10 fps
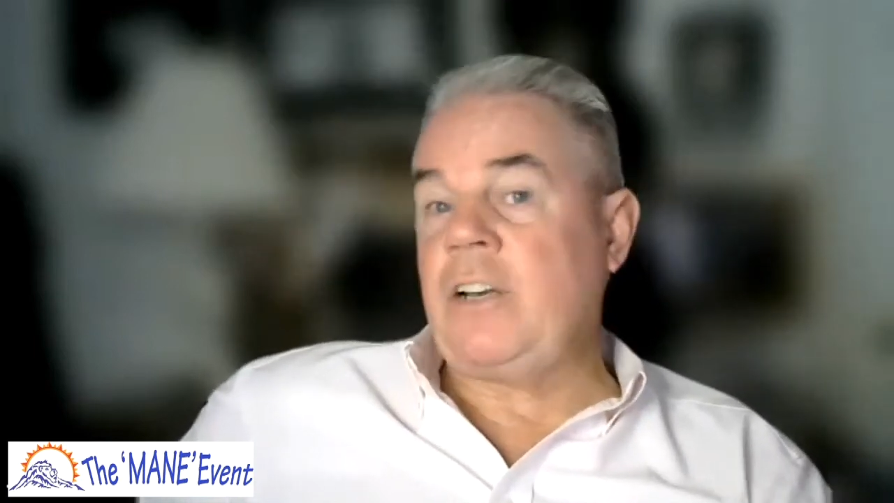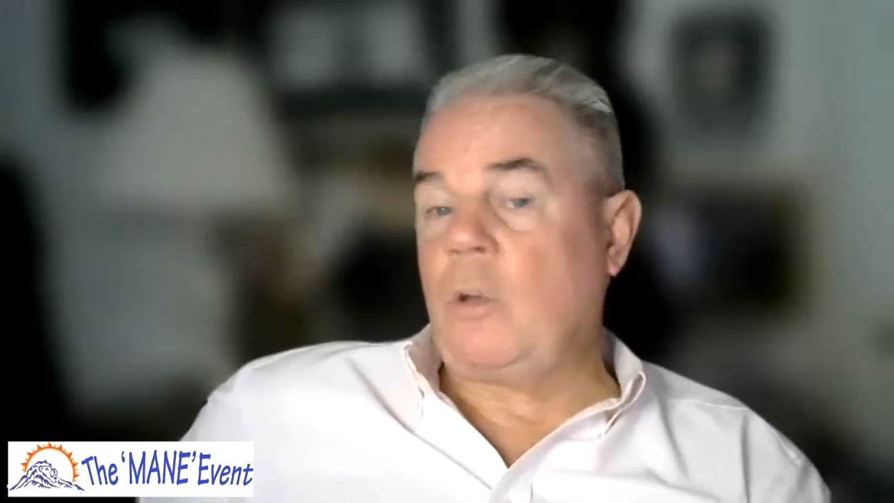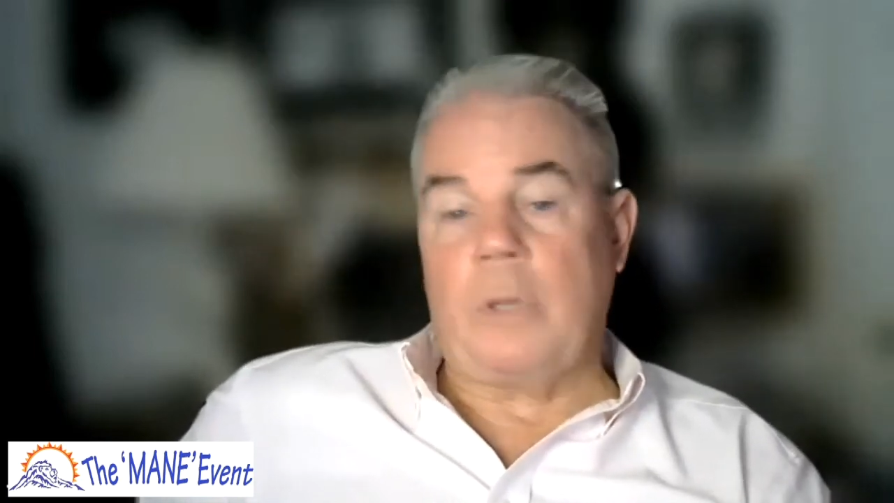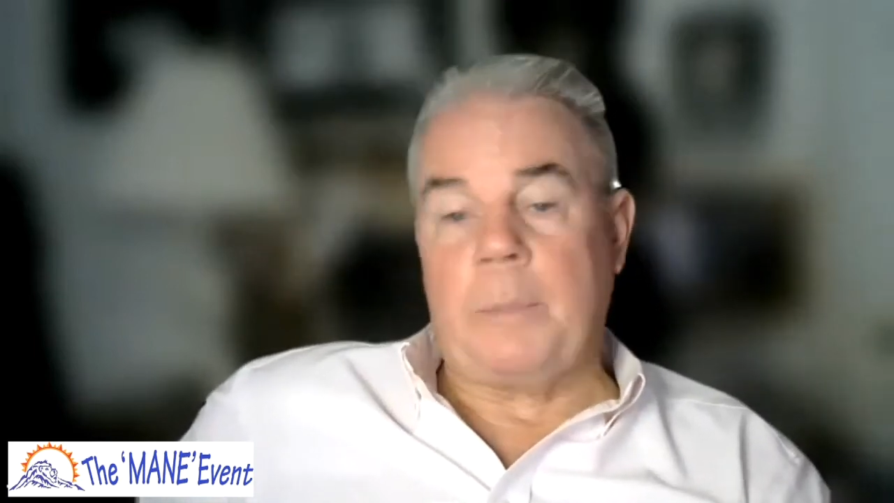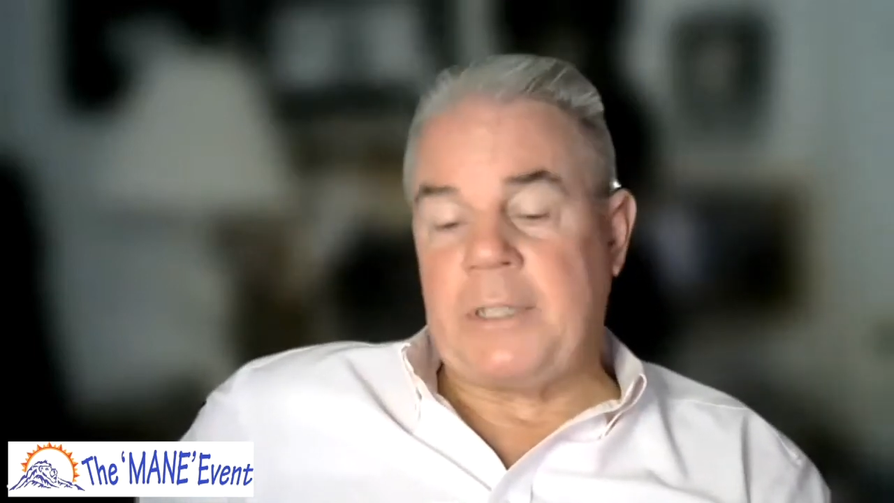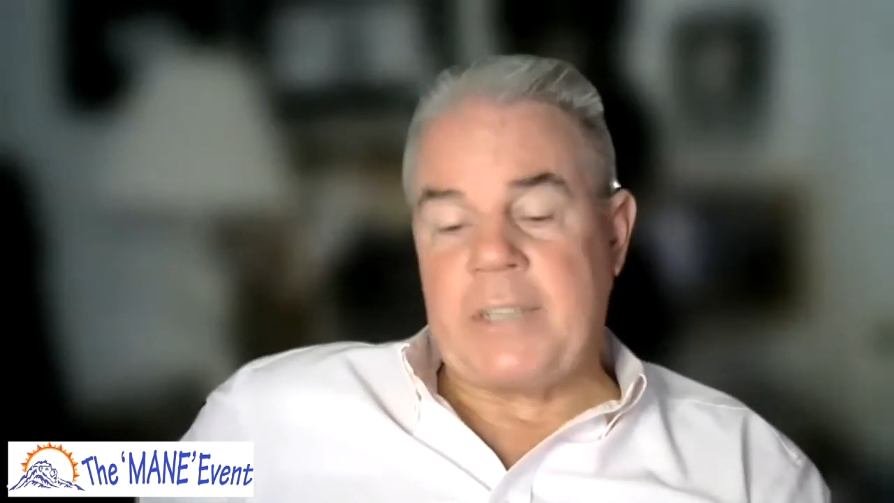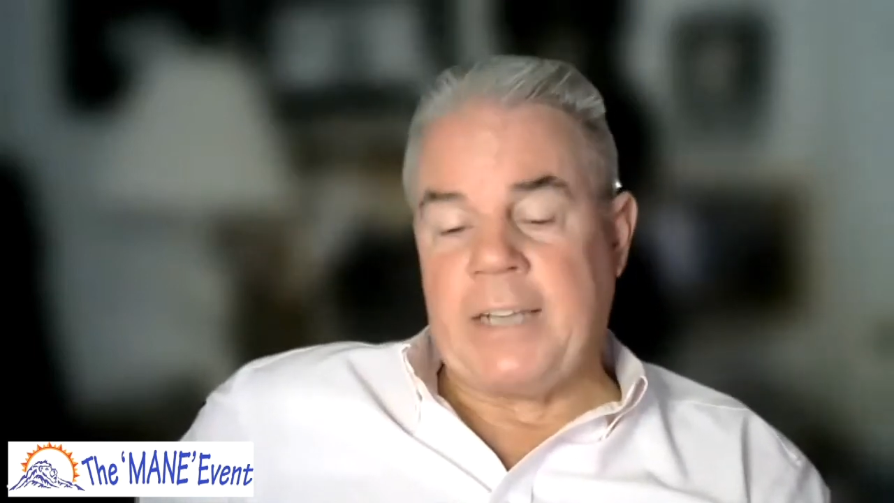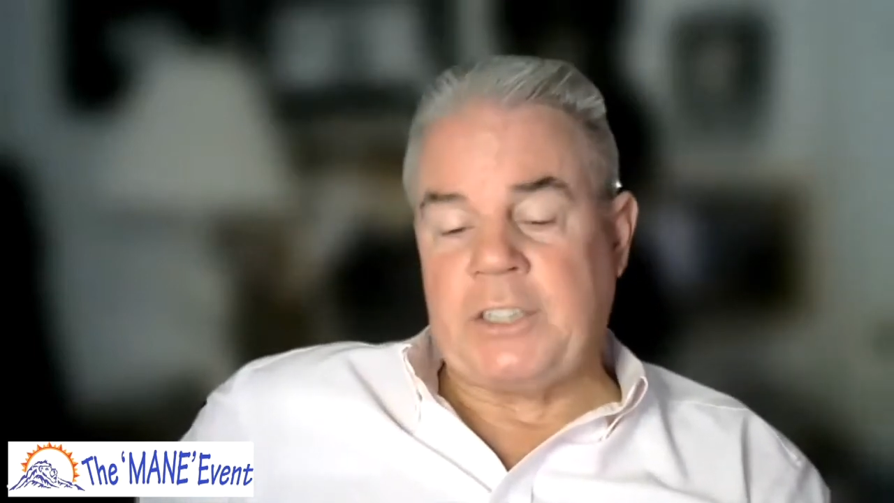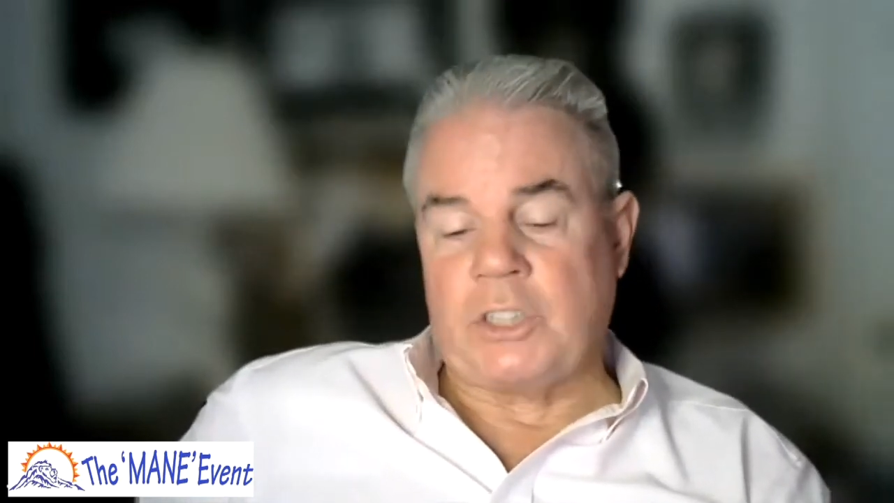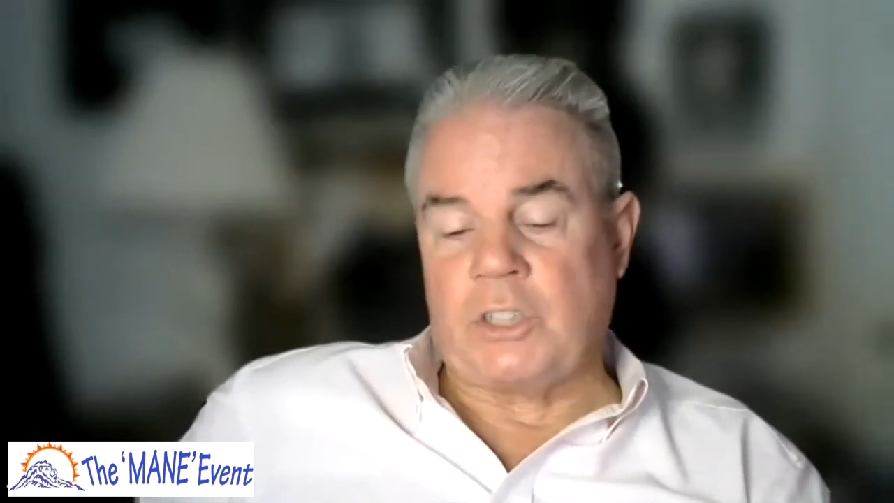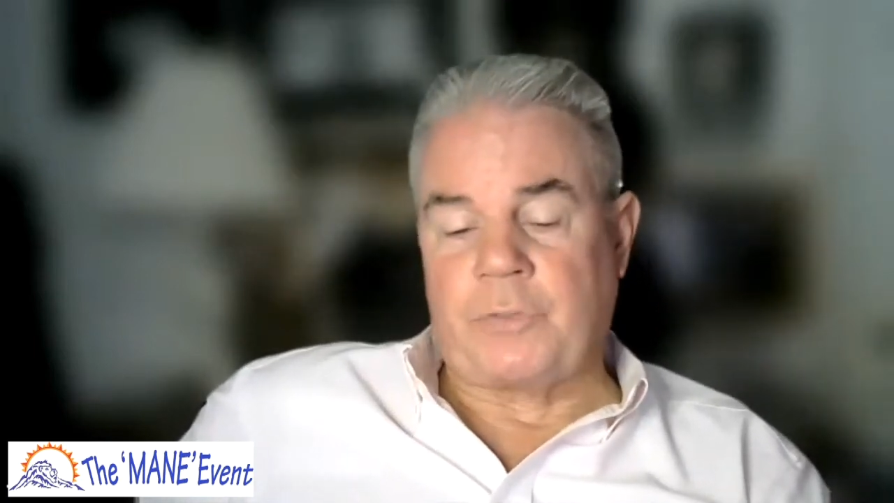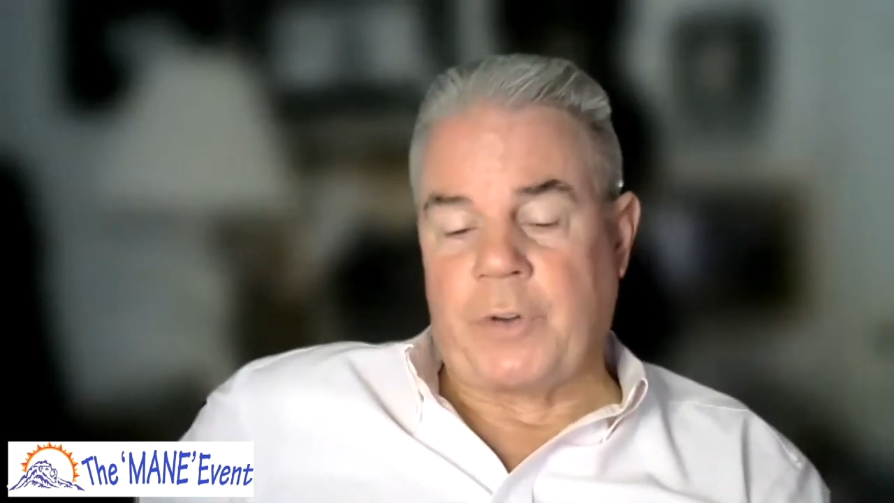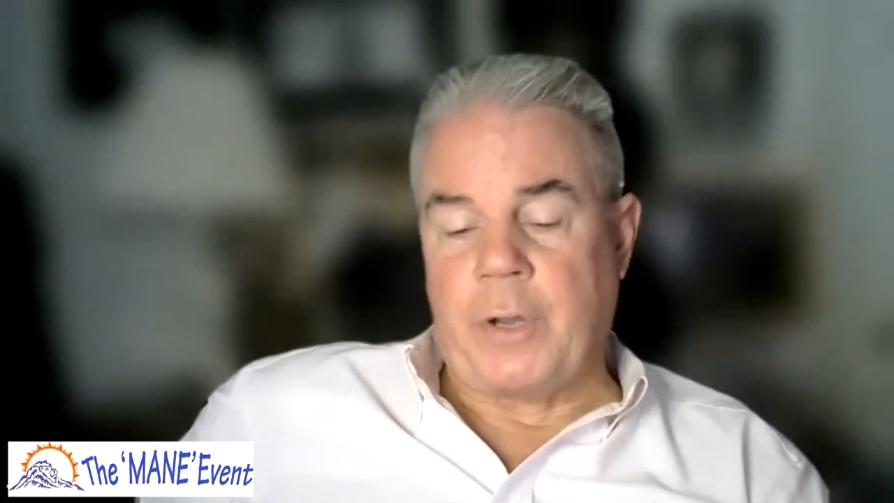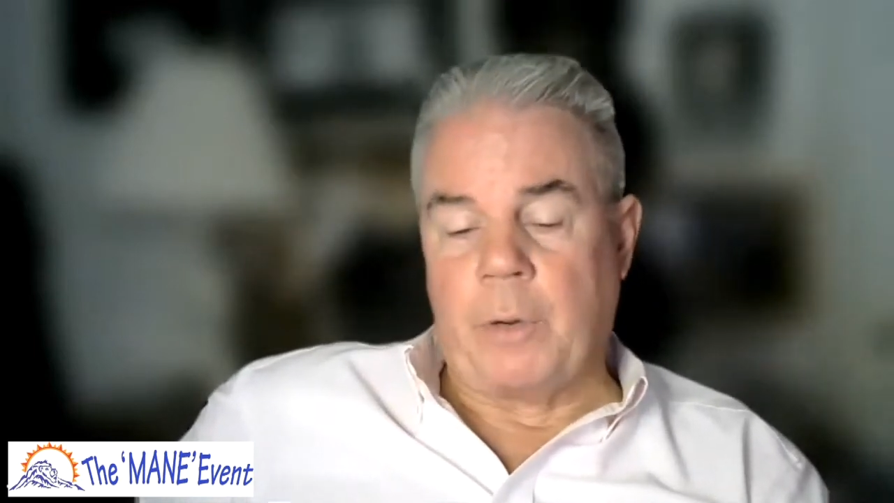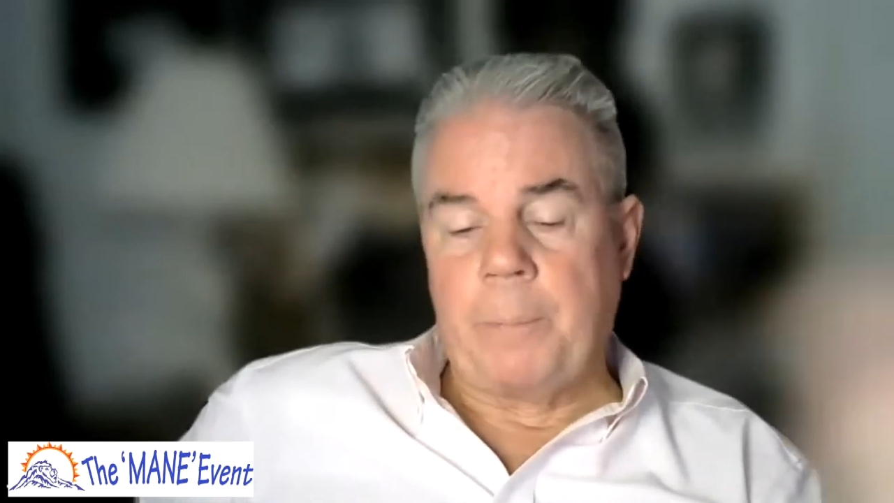no limitations for you?